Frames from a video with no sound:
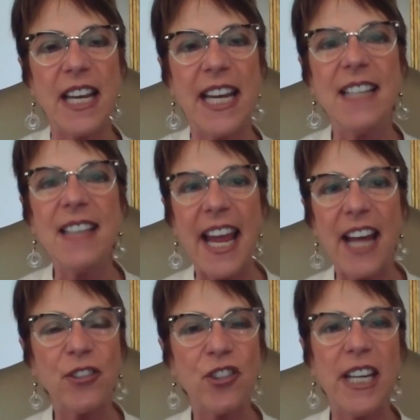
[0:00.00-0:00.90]
his
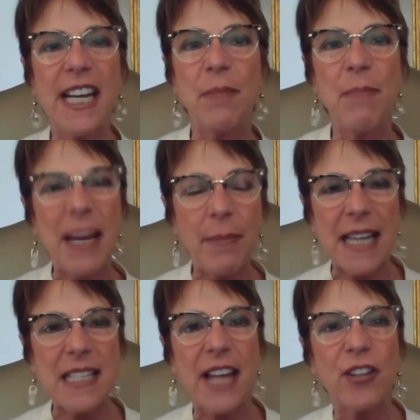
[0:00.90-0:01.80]
energy and
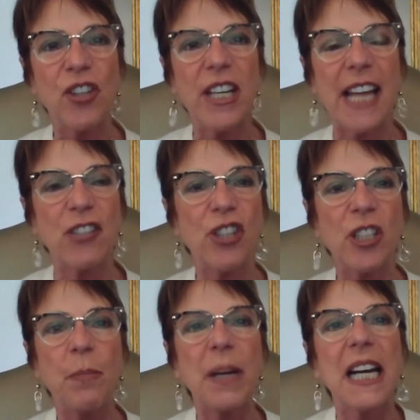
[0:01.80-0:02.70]
Maymay's energy has
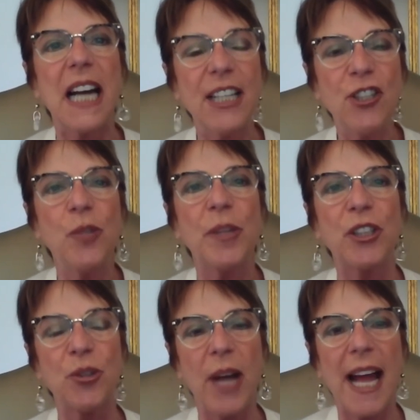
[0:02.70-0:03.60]
just begun to
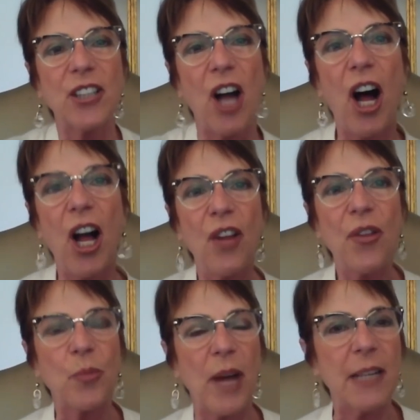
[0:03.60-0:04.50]
attract all
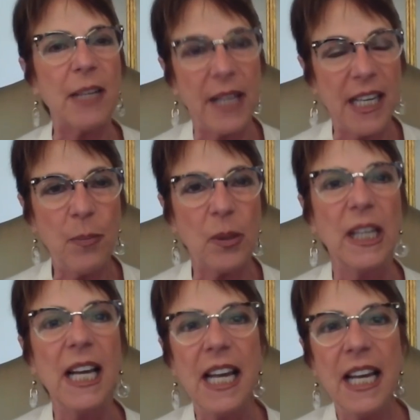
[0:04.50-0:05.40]
the right people.
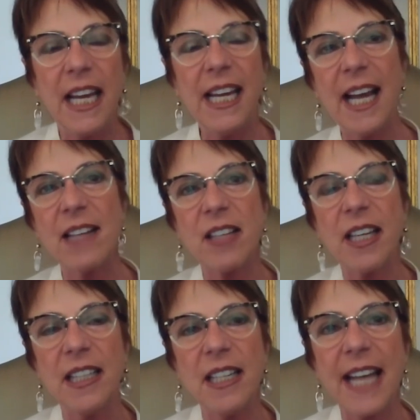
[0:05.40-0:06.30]
He has
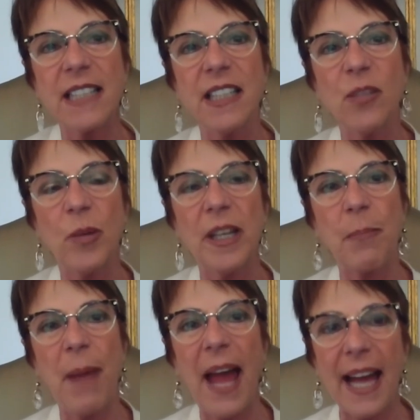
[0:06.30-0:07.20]
connected
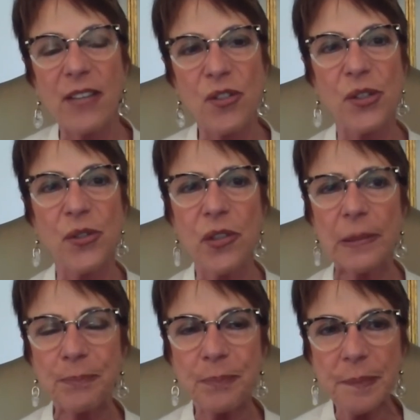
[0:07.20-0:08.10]
with pastors
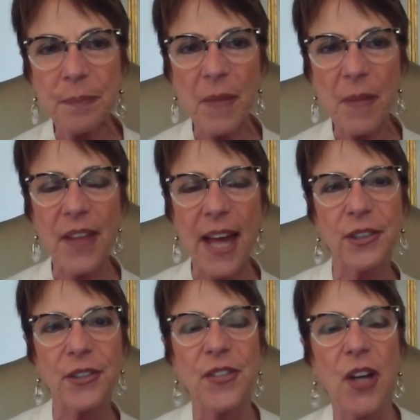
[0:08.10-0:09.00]
that
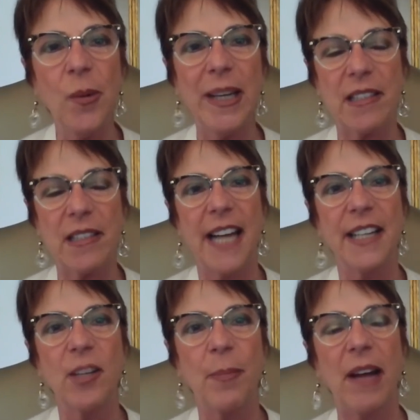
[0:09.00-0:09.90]
are so
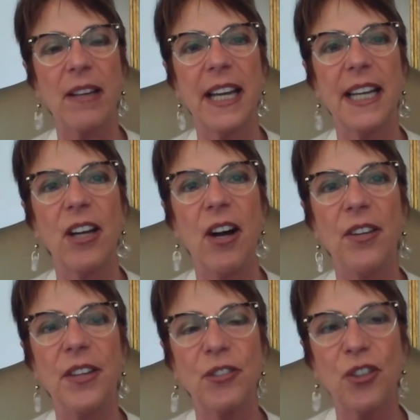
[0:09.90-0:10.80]
excited about getting
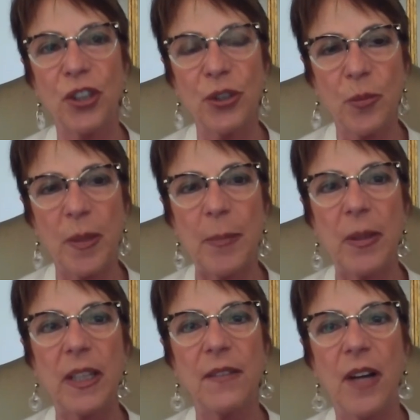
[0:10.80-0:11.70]
all their church
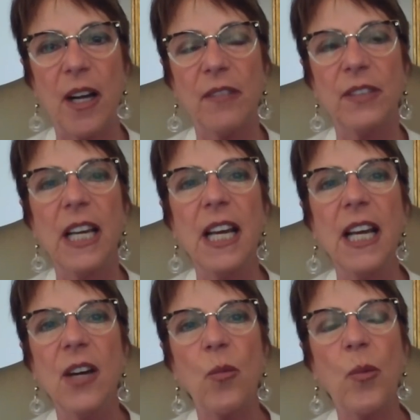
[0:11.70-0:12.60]
people involved
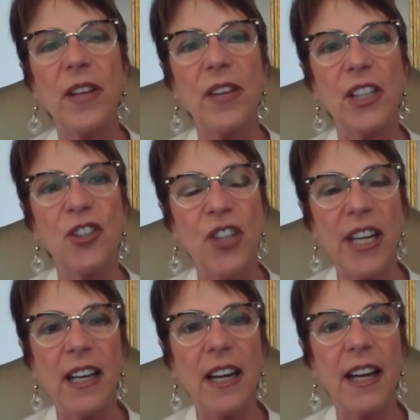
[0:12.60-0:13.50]
with
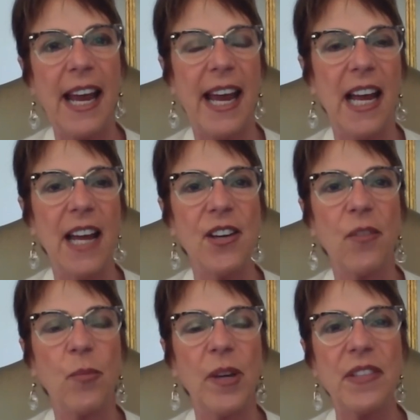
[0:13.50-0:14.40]
AGEA, and
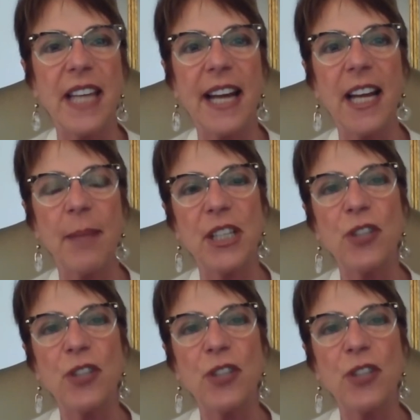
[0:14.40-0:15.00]
we've set up